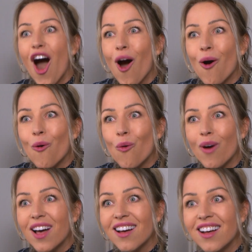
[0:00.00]

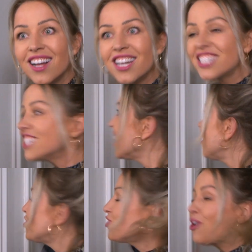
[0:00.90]
No. So they'd
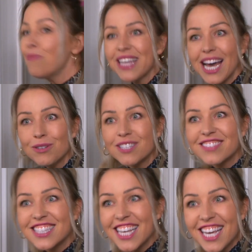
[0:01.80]
have thrown me out of the
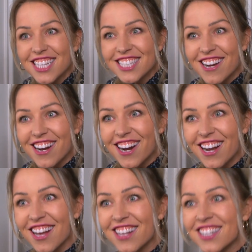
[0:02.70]
theatre.